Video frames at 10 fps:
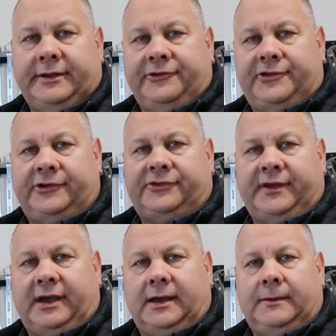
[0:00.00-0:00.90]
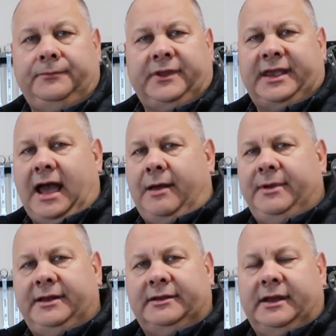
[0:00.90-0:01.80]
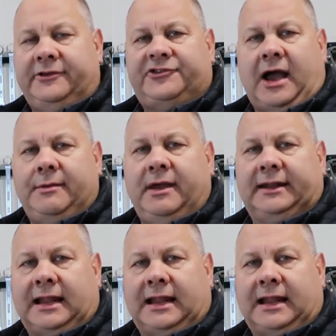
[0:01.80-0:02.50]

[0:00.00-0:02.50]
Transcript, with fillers: Just, uh, yeah, I mean, uh, chime in.